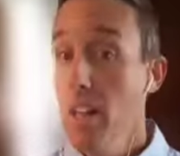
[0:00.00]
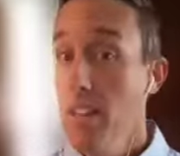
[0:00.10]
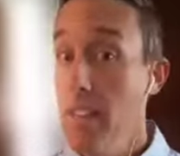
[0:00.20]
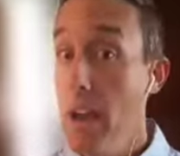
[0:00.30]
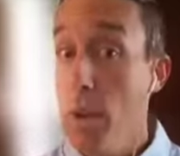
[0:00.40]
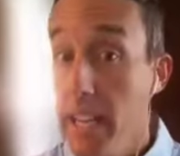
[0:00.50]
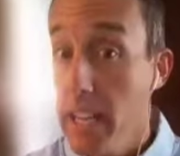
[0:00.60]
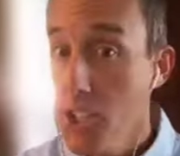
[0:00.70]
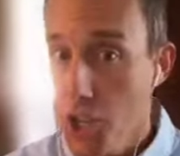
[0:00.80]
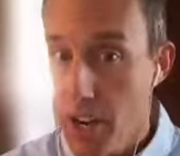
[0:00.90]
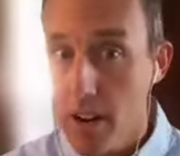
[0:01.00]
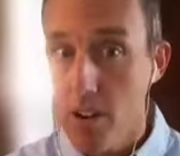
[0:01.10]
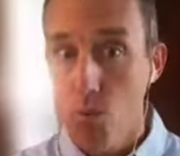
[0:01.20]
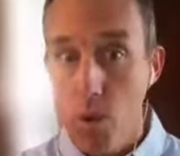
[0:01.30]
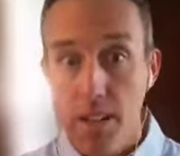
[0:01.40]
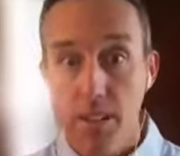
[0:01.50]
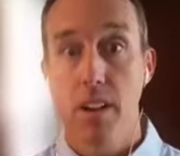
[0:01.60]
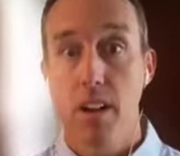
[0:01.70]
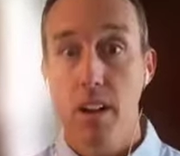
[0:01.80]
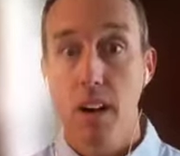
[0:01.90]
that we can share
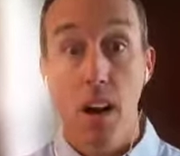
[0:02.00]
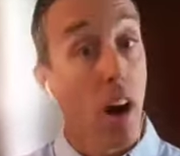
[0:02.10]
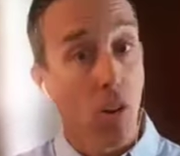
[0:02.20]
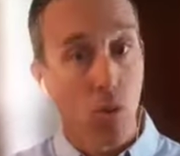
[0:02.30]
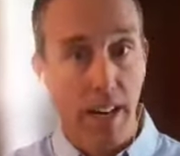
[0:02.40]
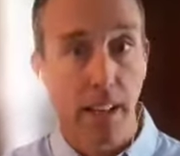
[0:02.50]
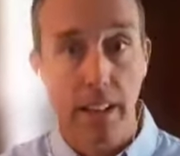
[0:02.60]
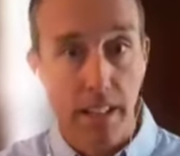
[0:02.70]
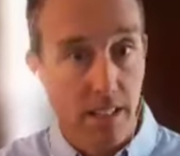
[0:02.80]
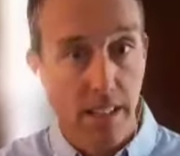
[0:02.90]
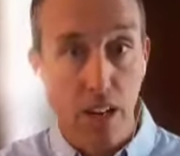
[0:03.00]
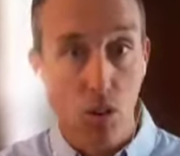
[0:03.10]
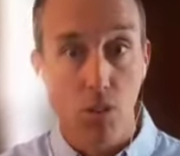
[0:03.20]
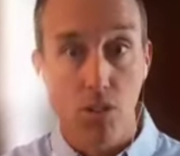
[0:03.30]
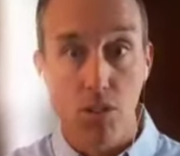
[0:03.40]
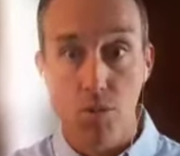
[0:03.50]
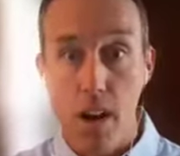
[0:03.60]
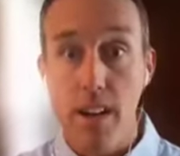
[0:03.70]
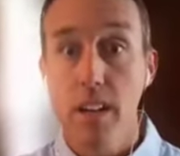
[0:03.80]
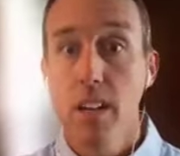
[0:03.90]
with our regulated stakeholders,
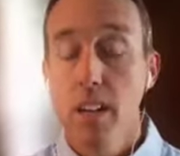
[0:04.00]
right?